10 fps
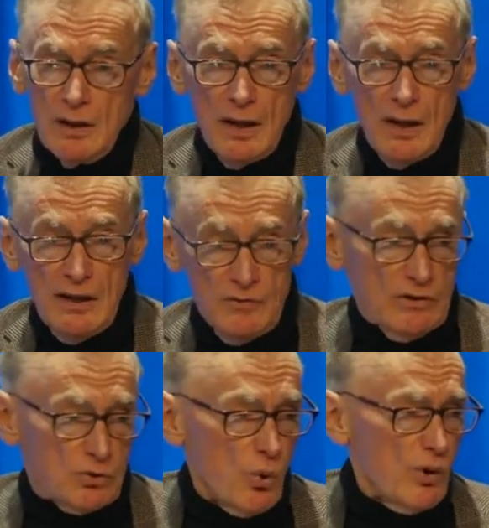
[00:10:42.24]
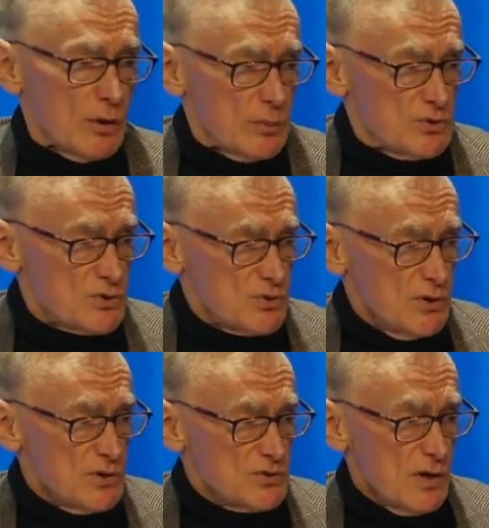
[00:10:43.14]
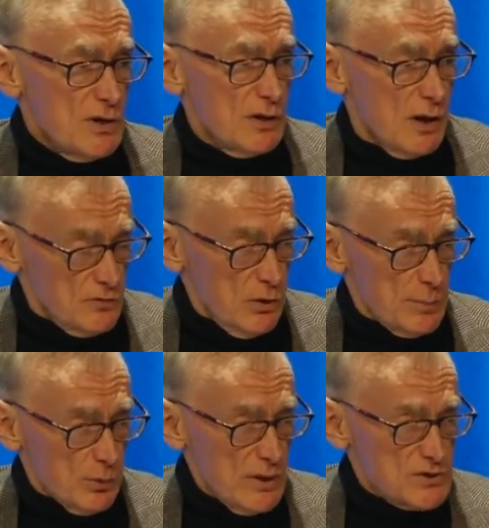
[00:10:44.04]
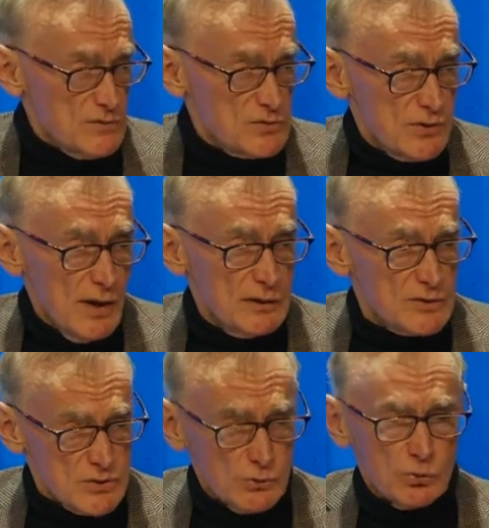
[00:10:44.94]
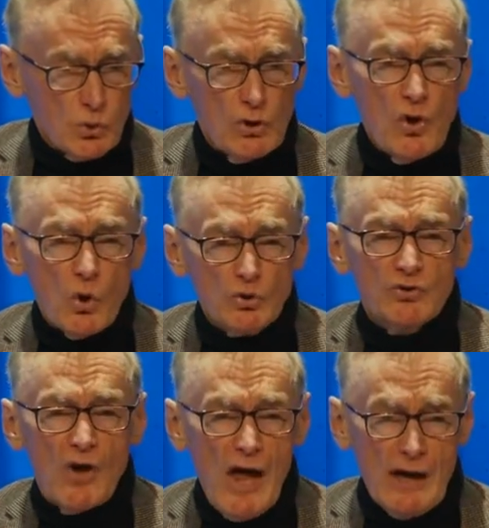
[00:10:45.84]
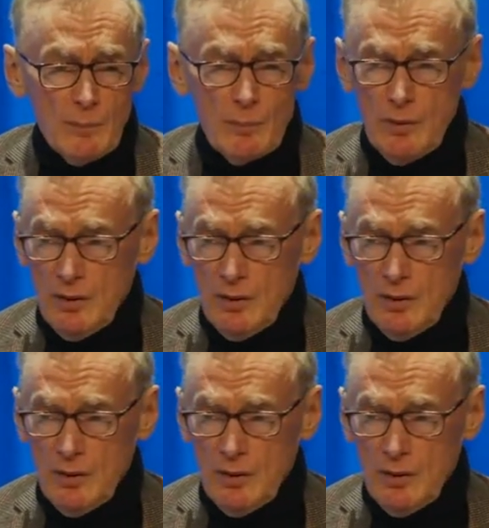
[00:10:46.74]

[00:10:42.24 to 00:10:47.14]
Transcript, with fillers: uh, in Victoria, which is seen as a, a, very progressive state, it still took a long time